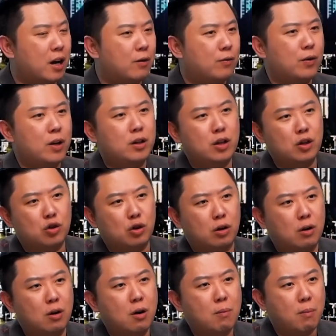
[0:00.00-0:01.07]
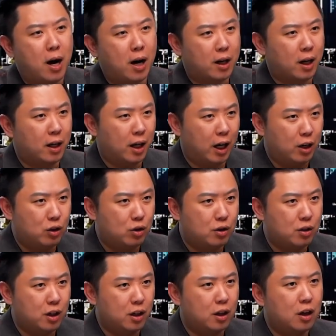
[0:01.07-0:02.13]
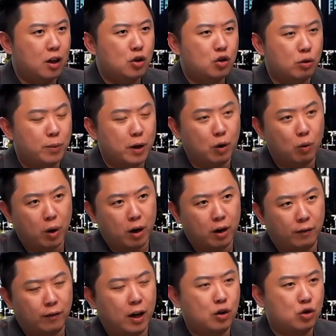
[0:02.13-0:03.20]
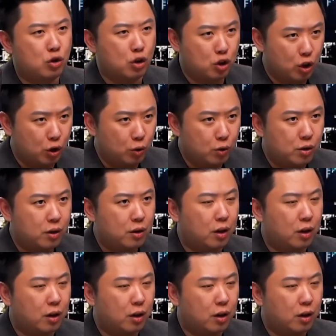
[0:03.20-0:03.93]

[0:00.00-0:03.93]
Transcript: every digital marketing agency should be aware of and should use